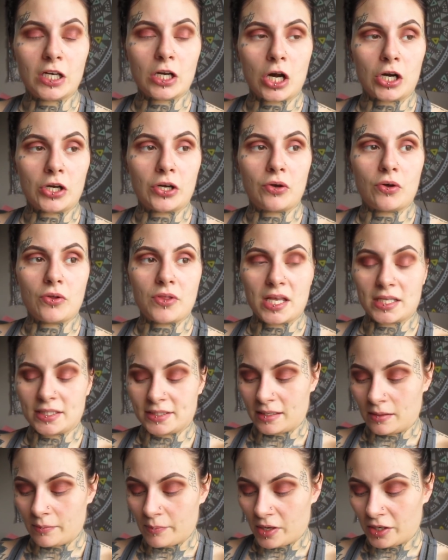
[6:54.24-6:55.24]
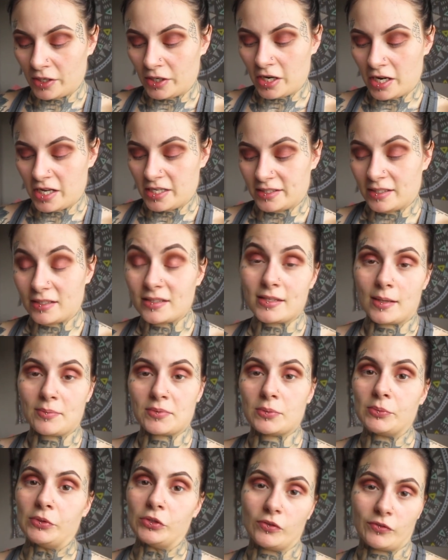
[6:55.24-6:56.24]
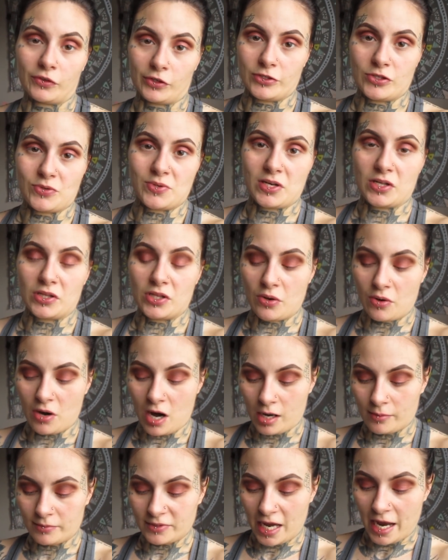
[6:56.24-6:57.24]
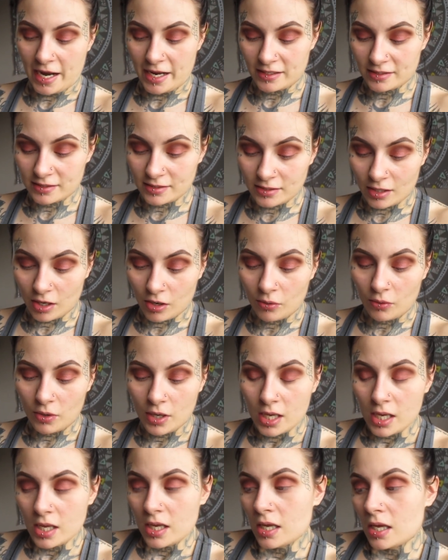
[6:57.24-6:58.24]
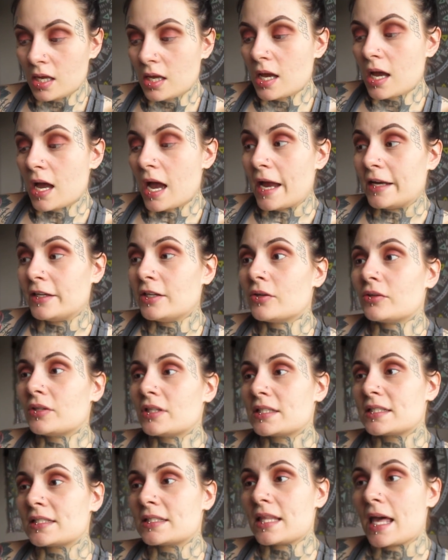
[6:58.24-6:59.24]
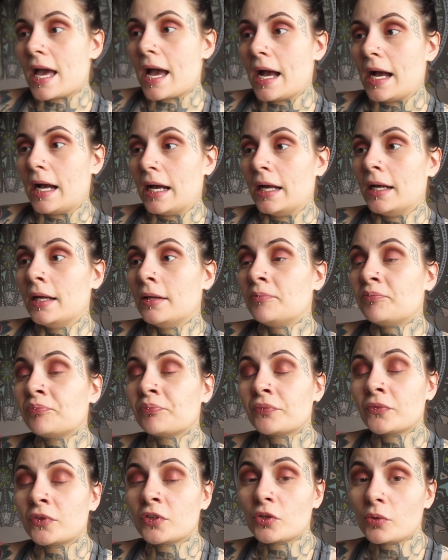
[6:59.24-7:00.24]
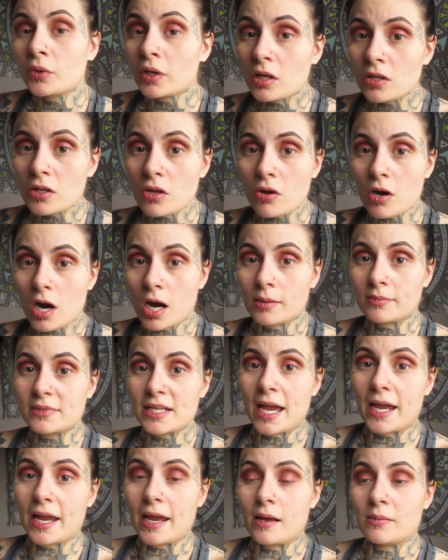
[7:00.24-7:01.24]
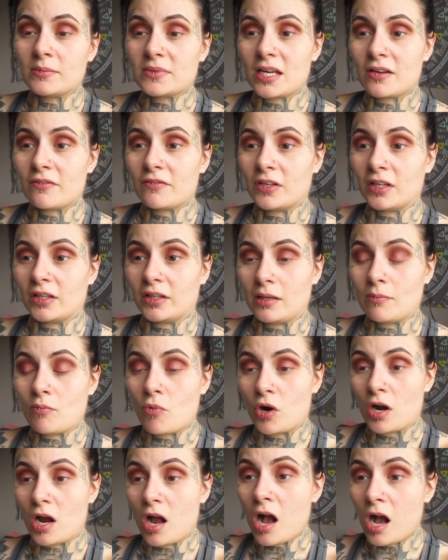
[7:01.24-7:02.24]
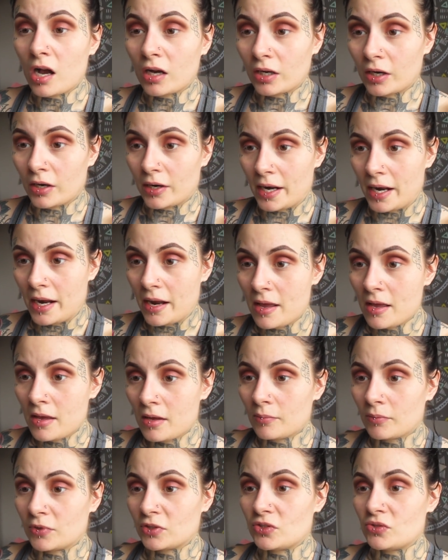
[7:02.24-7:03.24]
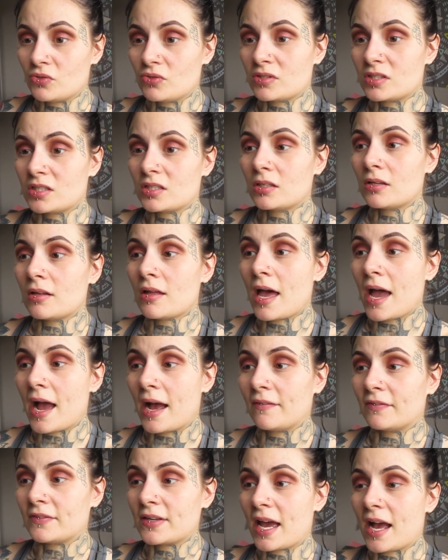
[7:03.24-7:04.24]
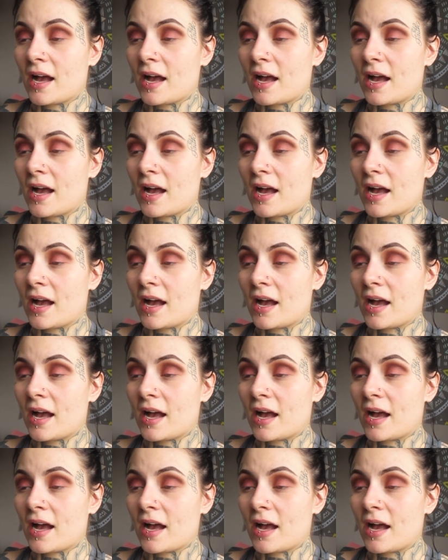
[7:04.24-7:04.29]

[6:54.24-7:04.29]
an article that said butter is acceptable if you're doing a low-carb diet. So I noticed that doing a low-carb diet, I'm definitely more hungry, but you still have to